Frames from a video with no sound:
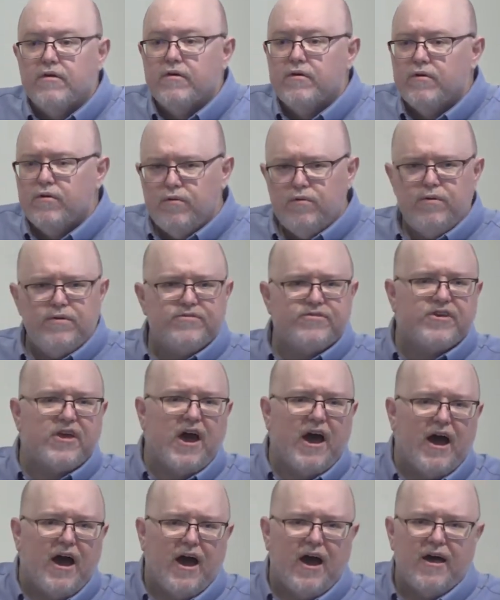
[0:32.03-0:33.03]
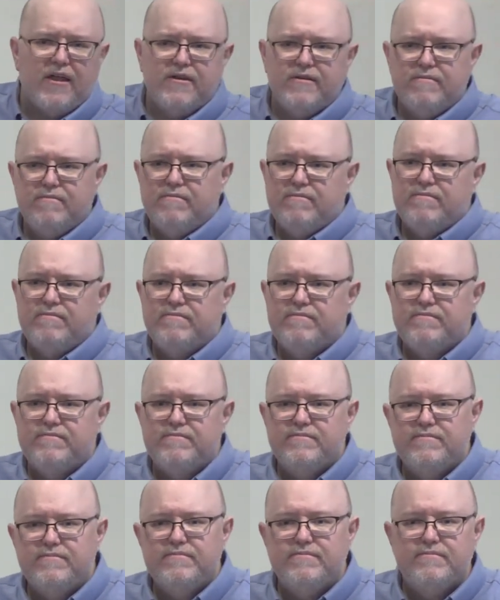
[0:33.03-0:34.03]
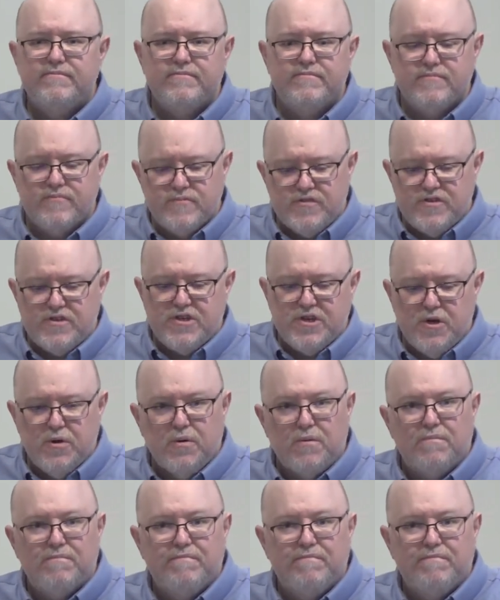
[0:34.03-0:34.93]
Who is God to you?